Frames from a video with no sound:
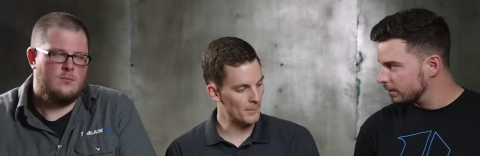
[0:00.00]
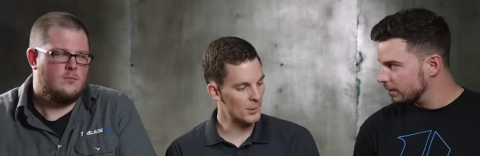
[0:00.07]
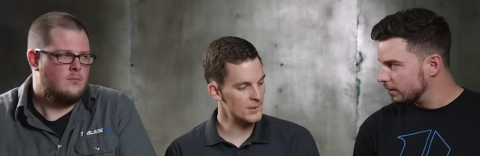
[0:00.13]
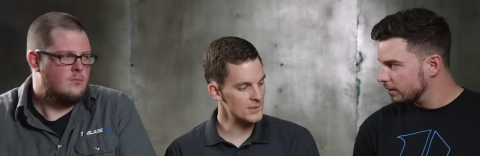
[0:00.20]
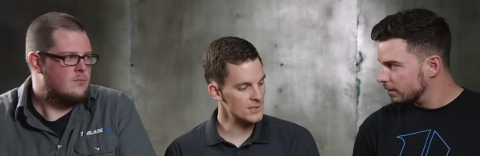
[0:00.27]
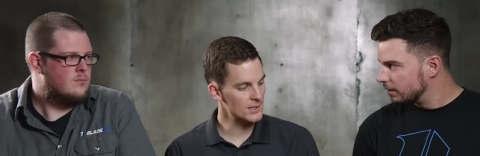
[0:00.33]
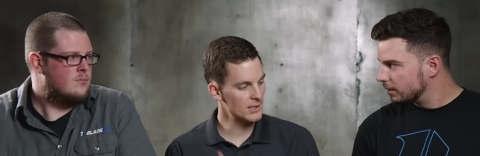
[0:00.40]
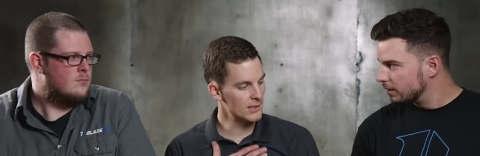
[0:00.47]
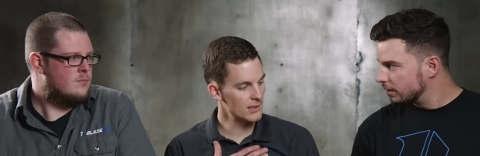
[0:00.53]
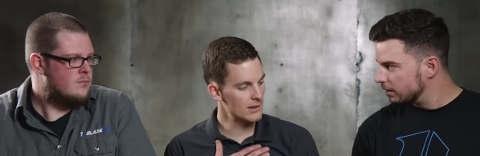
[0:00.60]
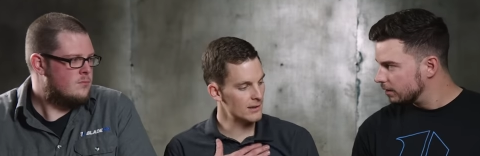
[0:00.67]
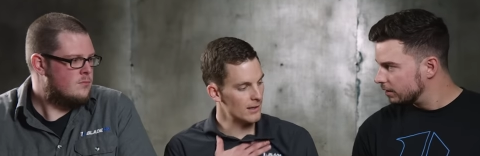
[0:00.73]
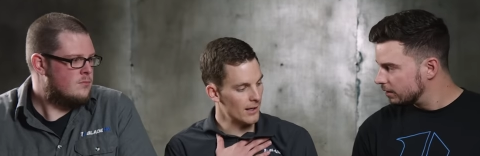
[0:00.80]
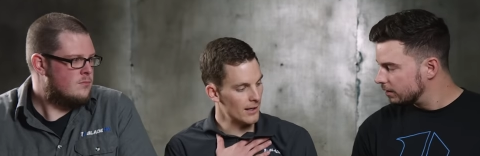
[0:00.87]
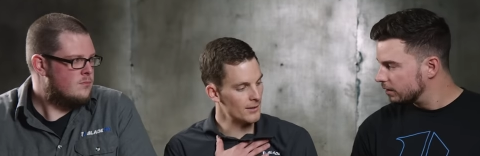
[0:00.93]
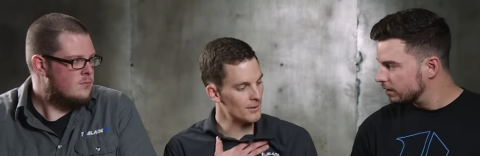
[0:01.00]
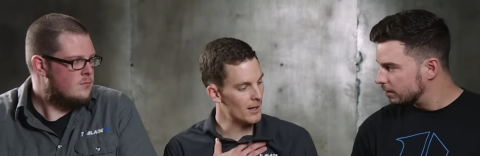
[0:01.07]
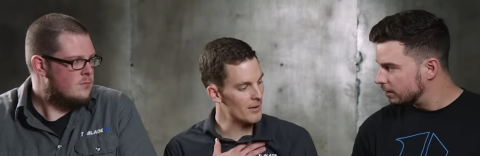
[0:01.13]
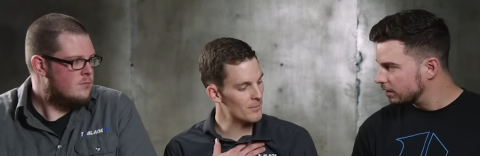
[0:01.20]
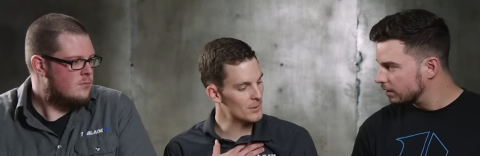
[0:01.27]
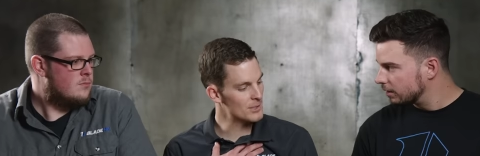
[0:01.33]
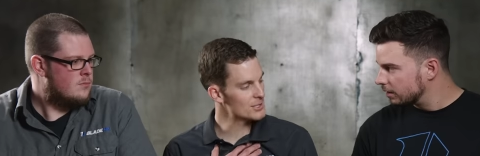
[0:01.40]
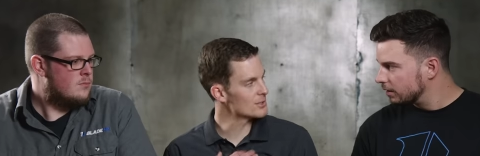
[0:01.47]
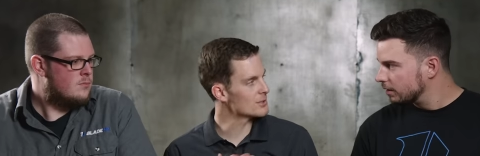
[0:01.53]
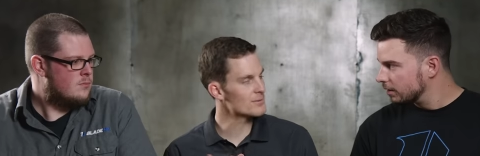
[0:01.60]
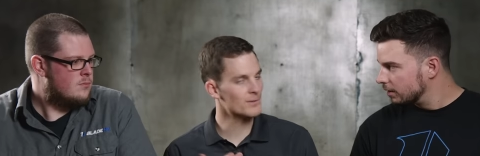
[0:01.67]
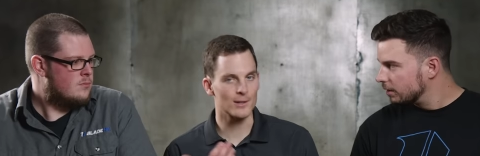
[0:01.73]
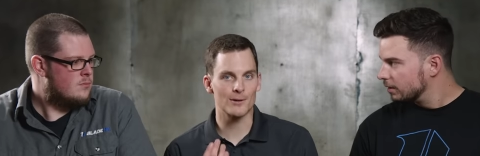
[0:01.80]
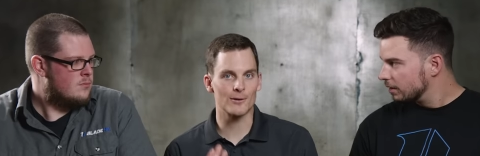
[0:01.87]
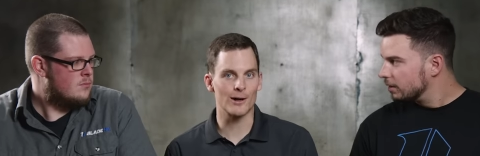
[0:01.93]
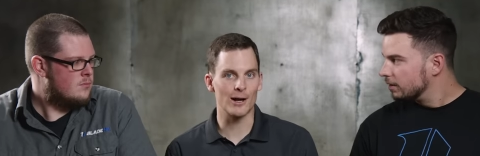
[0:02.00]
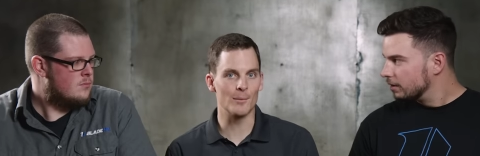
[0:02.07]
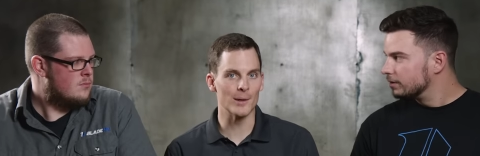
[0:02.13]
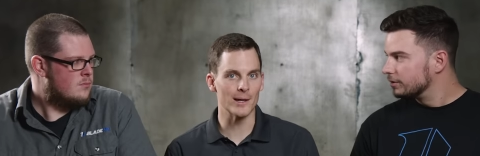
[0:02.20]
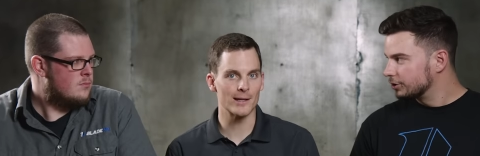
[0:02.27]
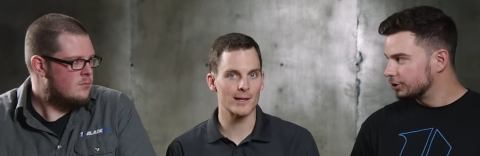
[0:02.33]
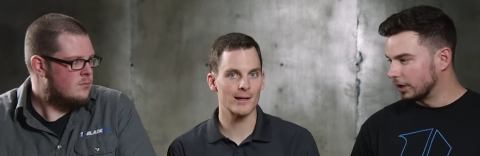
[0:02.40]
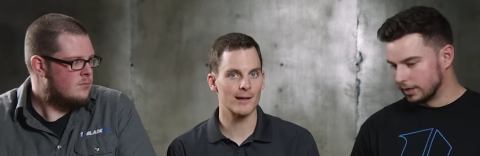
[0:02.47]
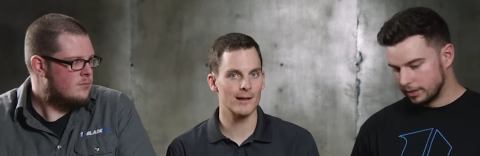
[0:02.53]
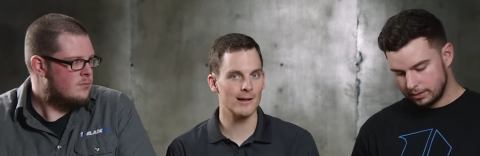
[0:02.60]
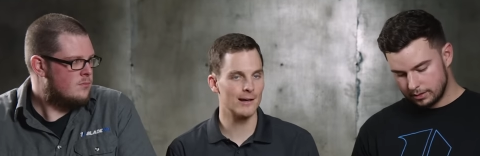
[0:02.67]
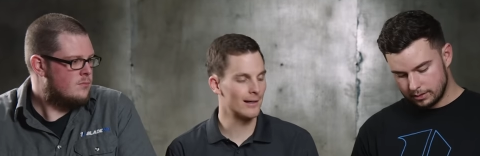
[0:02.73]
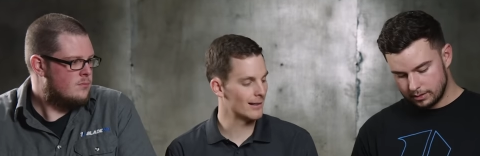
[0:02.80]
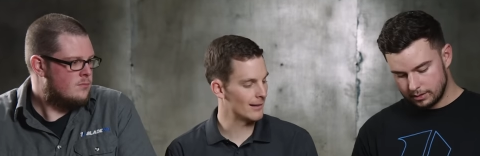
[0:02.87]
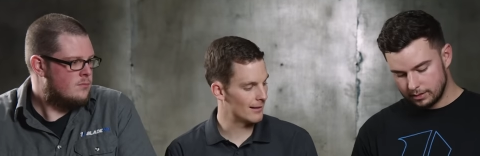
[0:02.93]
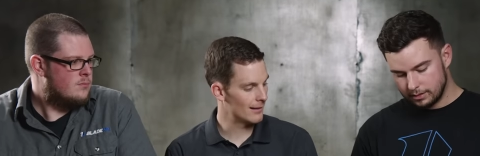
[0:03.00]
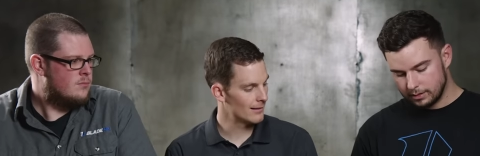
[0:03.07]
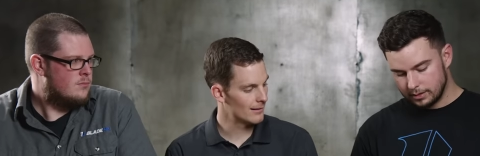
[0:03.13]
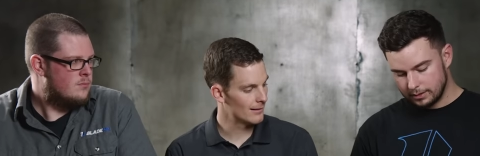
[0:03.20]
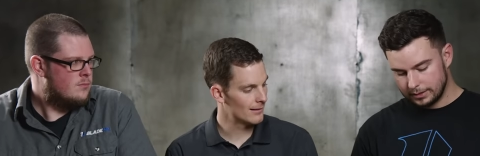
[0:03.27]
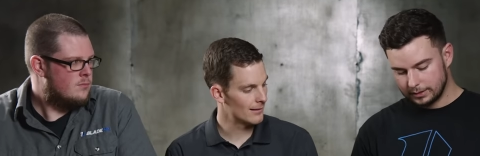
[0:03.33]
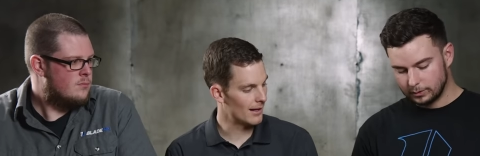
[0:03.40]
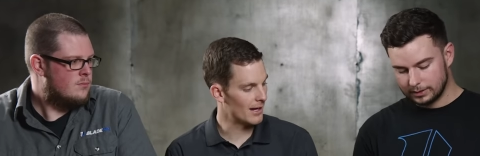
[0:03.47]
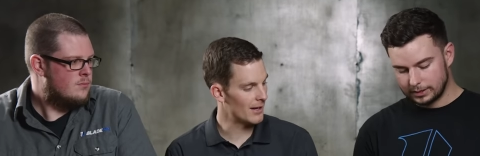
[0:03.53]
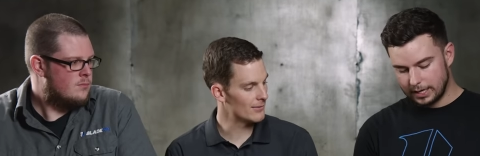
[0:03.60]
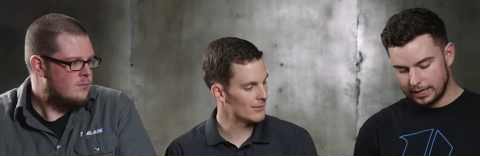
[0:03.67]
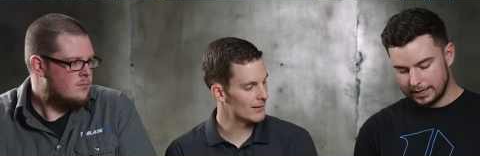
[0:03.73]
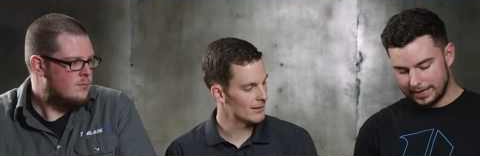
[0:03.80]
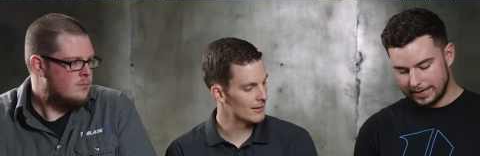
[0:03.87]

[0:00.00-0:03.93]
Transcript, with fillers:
Speaker 1: Personally, I don't have much use for a karambit. Sure. This one's got